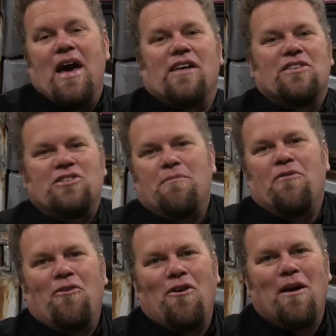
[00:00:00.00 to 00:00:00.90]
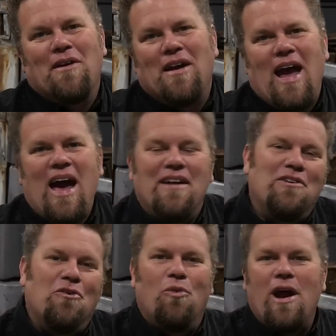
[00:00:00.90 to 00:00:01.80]
as I said before, I'm going to add
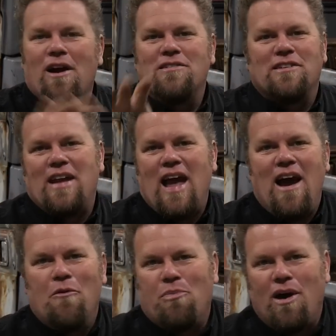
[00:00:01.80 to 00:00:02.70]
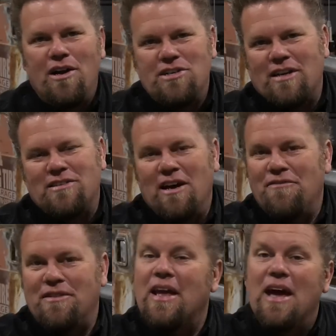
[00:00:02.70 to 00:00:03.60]
into Where Is It Now project
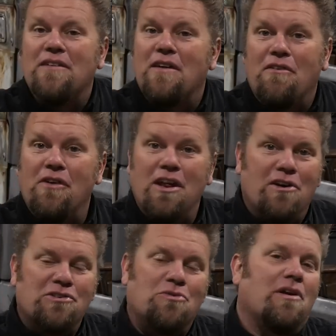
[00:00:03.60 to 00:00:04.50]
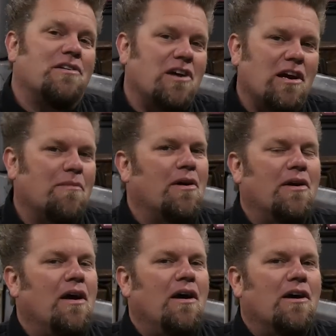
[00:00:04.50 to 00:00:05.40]
stuff at the end of every video. So we're going to talk
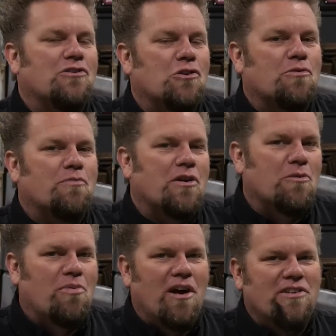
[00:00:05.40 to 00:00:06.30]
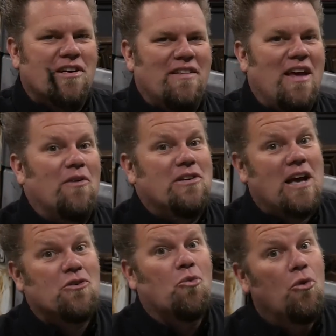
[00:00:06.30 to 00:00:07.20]
about a super special project at the end, which
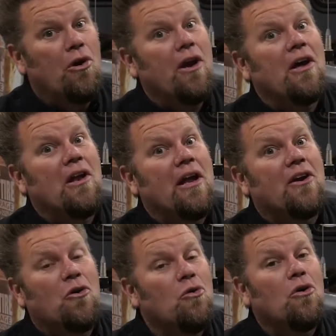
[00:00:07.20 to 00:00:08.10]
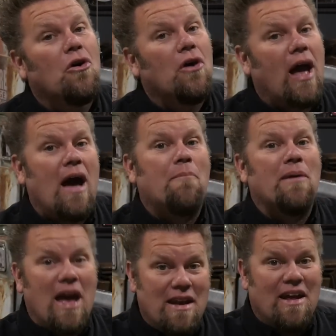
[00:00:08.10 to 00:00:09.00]
has a really cool,
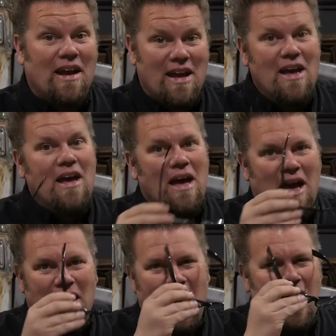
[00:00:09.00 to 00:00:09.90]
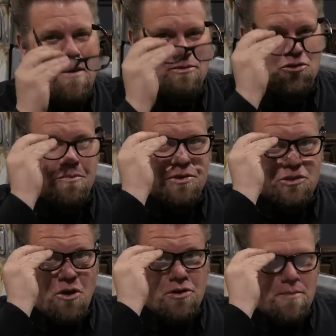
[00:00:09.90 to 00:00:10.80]
happy ending, and I'm super
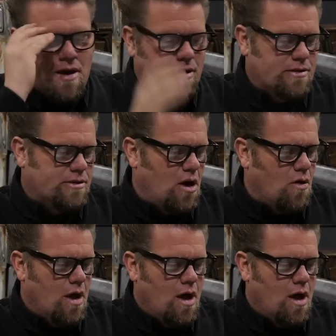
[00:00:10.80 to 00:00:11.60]
stoked about it. So,